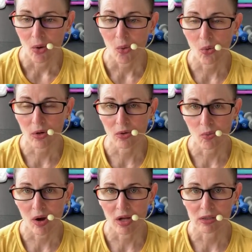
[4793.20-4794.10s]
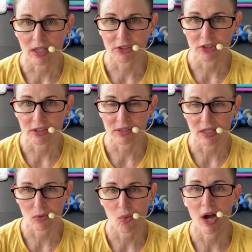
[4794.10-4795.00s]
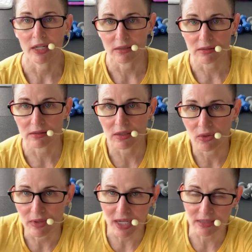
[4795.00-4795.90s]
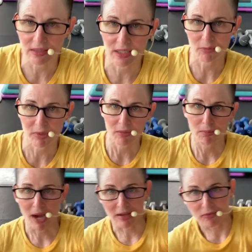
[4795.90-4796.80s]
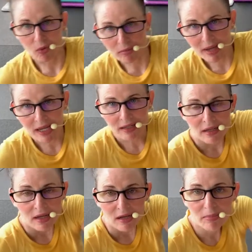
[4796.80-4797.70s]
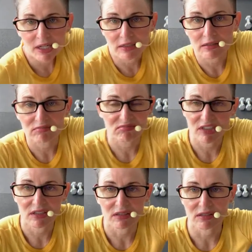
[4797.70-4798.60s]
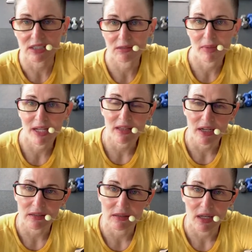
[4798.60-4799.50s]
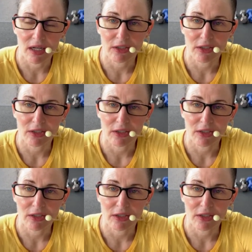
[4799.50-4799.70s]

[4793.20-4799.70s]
or wall lunges in a while. So that's going to be my format, but it you don't need to make that uh,